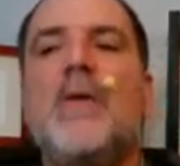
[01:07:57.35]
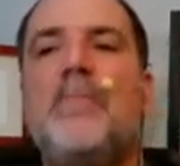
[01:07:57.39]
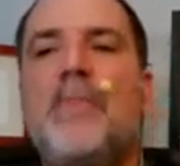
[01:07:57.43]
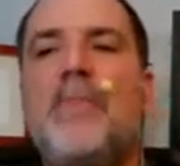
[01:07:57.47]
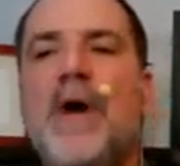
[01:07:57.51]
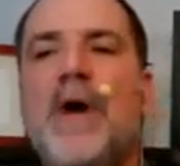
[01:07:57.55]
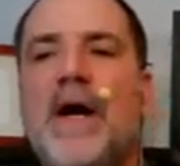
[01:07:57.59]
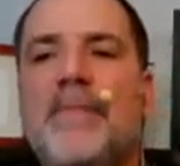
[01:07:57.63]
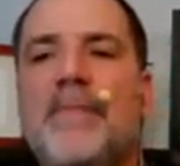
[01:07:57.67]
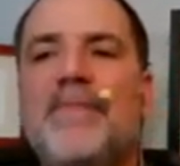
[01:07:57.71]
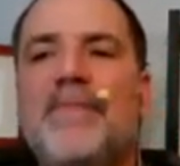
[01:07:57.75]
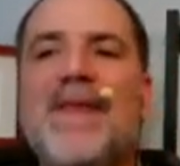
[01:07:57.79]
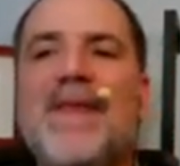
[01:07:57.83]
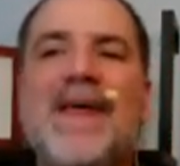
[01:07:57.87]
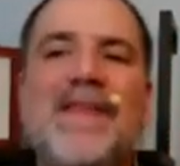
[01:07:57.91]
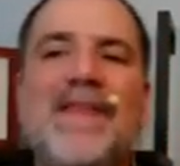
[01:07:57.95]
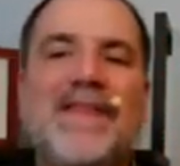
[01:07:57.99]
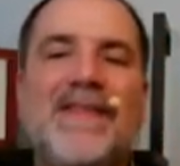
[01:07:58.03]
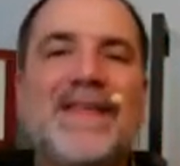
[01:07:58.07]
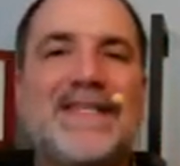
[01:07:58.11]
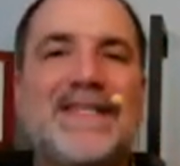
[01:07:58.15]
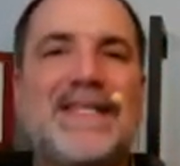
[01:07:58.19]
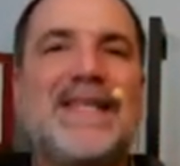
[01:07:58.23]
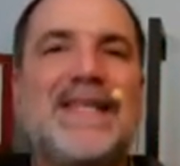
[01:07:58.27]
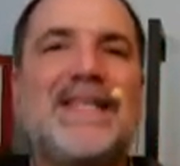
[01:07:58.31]
but
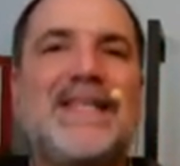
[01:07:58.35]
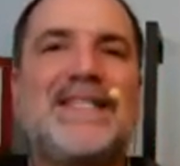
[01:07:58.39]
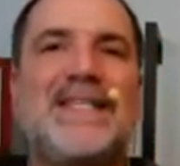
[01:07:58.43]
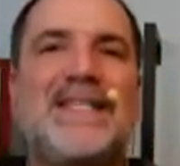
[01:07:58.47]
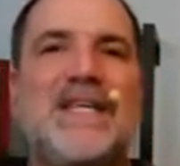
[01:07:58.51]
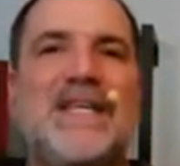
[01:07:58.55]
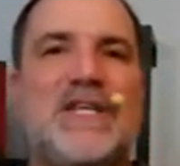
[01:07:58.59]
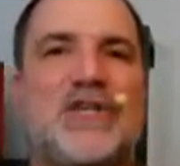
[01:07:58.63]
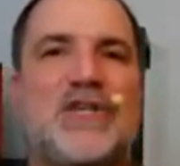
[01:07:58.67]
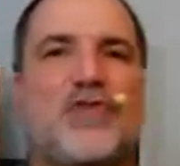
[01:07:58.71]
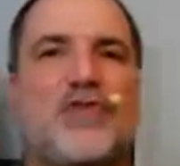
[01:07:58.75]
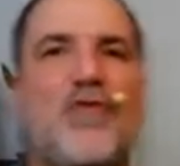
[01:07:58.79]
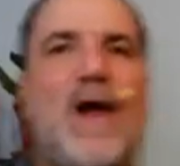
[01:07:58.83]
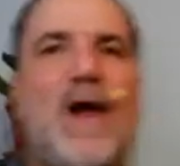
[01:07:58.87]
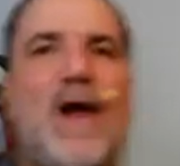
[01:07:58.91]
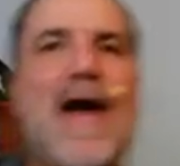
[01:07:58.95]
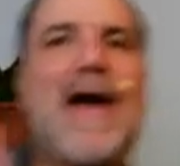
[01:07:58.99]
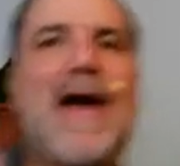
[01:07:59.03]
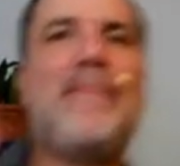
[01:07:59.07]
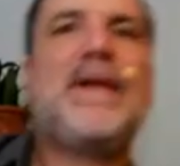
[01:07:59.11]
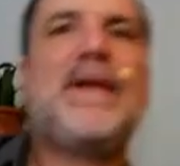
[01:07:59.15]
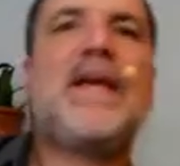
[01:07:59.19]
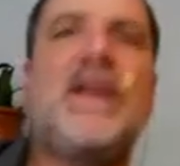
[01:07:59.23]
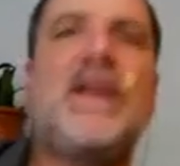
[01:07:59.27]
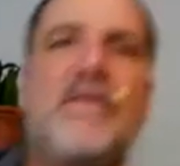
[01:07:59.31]
this is
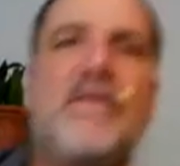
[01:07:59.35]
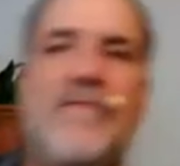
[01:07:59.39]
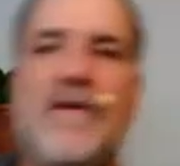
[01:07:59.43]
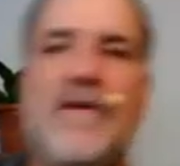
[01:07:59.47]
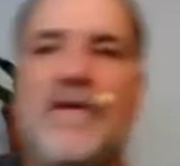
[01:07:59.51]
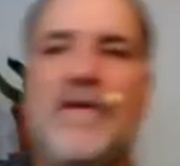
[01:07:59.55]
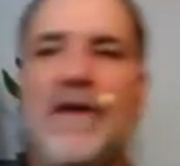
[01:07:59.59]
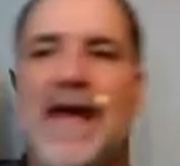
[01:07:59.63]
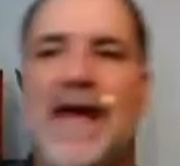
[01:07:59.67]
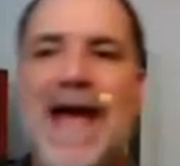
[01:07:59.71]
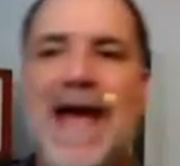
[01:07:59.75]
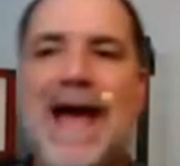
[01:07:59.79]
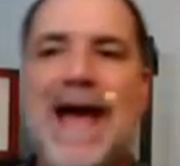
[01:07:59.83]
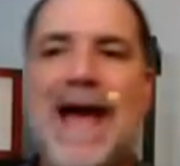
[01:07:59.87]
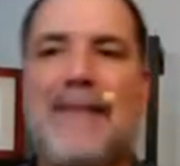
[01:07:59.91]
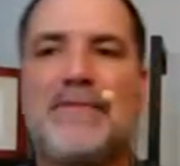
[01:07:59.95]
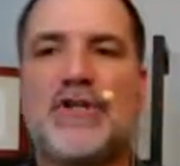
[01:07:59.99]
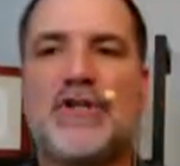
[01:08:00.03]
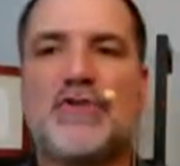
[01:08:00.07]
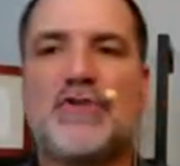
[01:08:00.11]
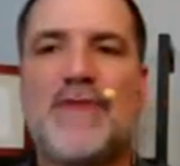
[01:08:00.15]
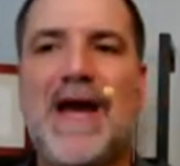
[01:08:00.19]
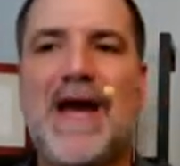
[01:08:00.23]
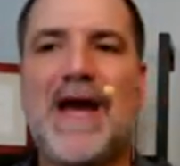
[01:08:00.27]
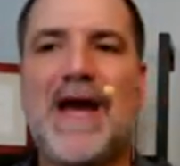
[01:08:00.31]
describing in a very abstract